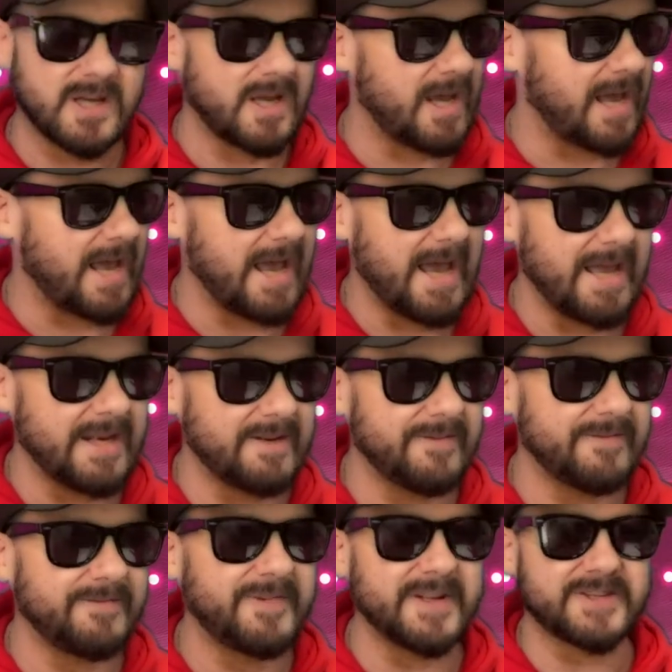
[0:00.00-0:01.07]
And
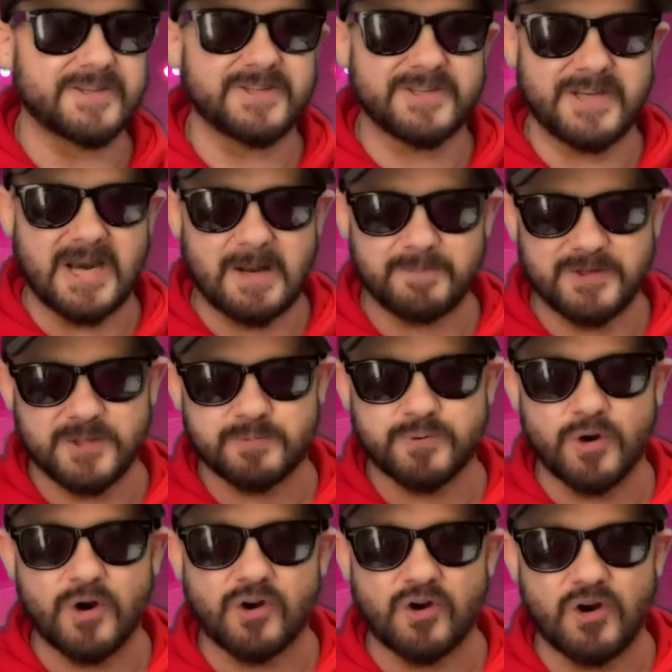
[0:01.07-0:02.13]
Vince set up this
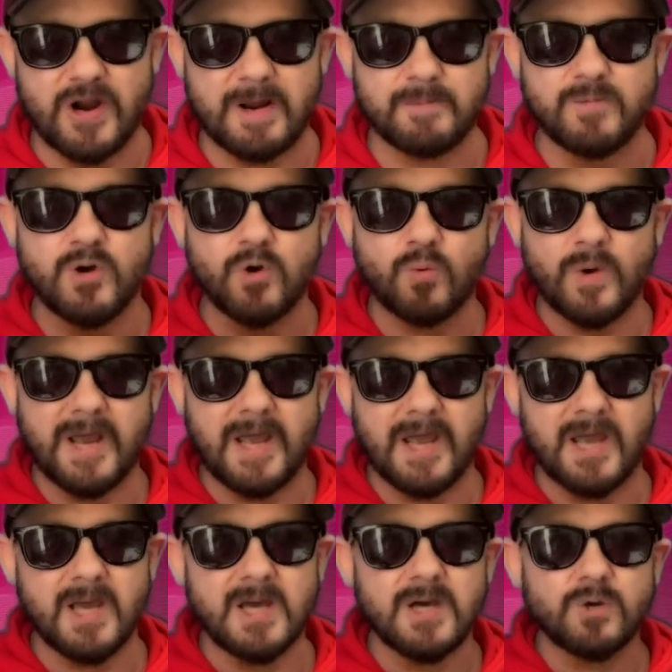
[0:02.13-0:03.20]
program where
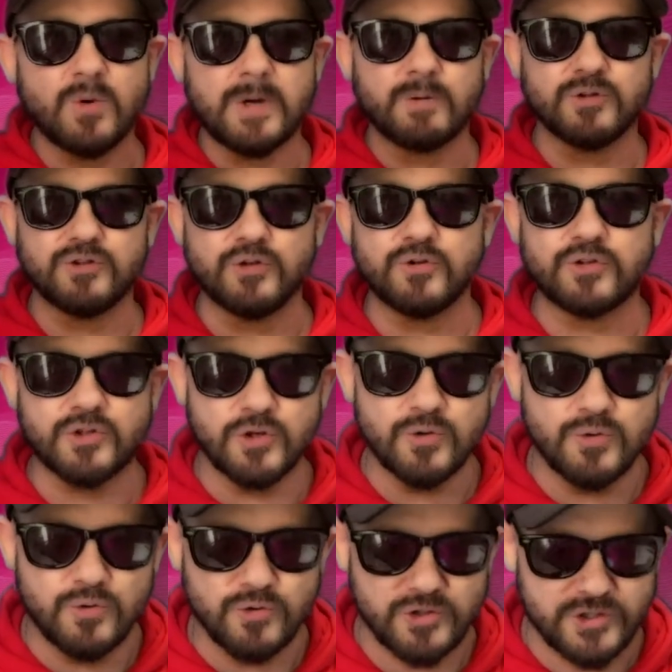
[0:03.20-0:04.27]
we would do
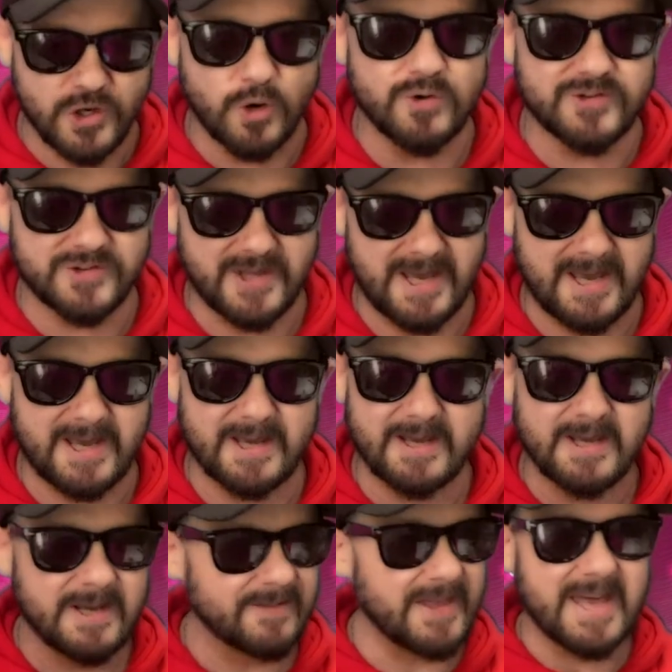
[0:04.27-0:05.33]
2 shows there.
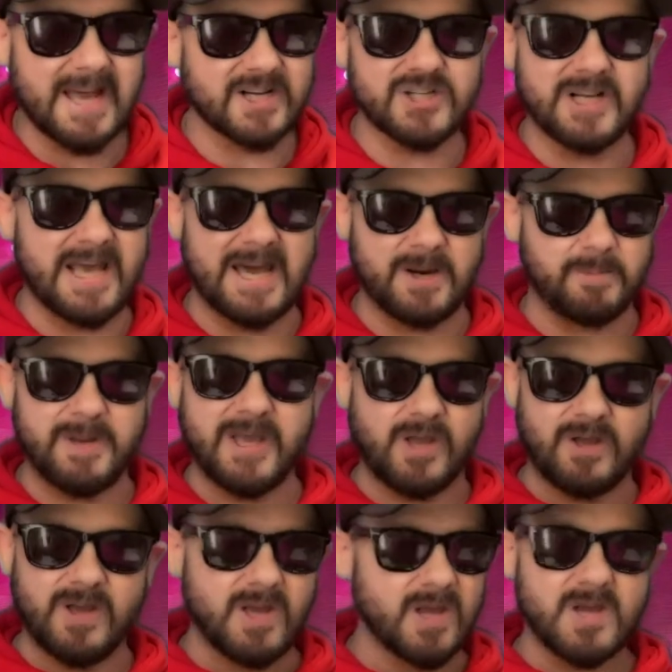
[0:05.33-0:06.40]
They actually had
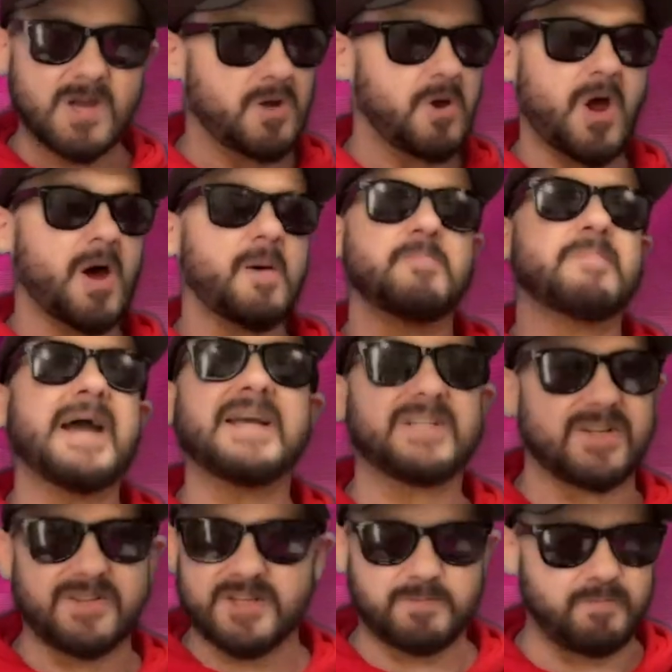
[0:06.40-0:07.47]

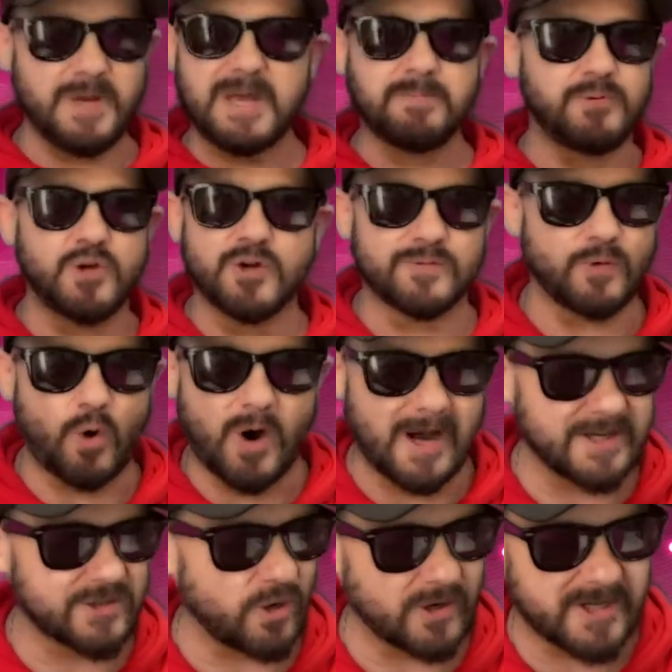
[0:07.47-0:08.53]
this big, beautiful
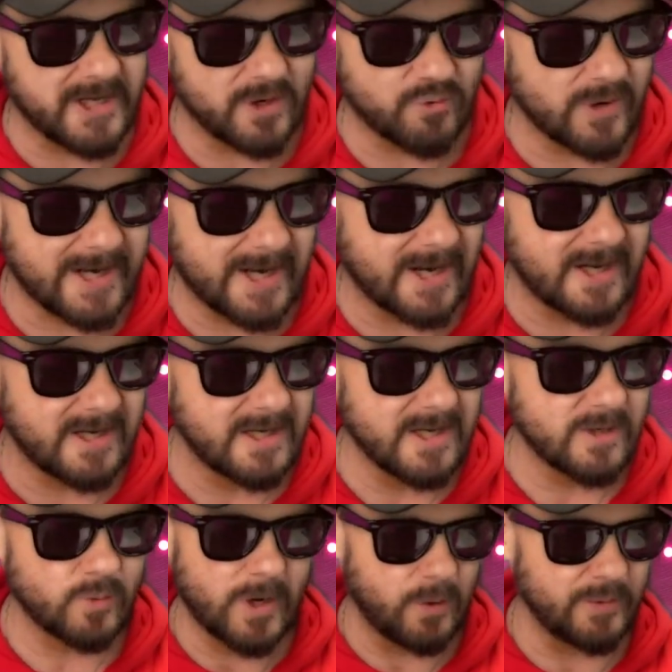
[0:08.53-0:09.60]
ice hockey arena
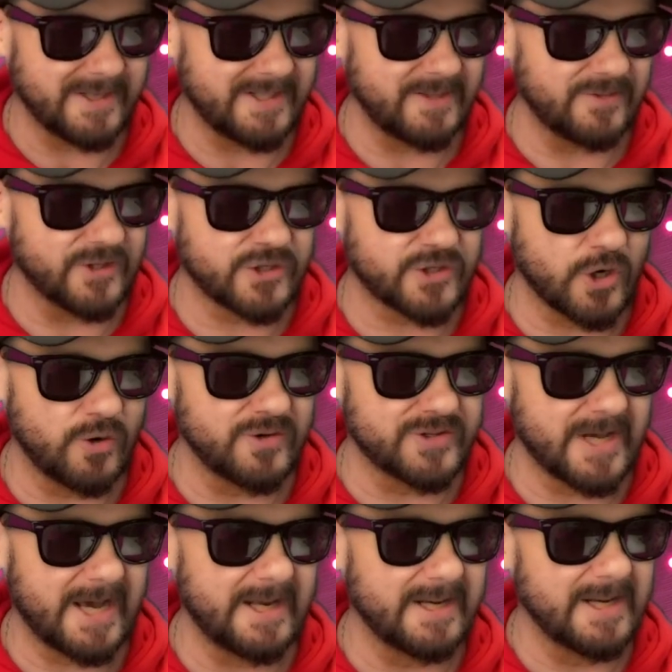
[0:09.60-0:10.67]
where we did the shows
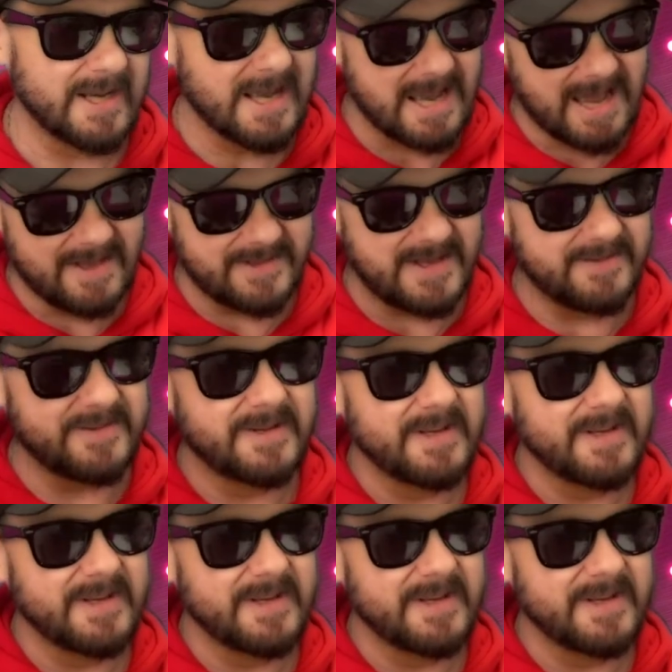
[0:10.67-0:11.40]
at. And then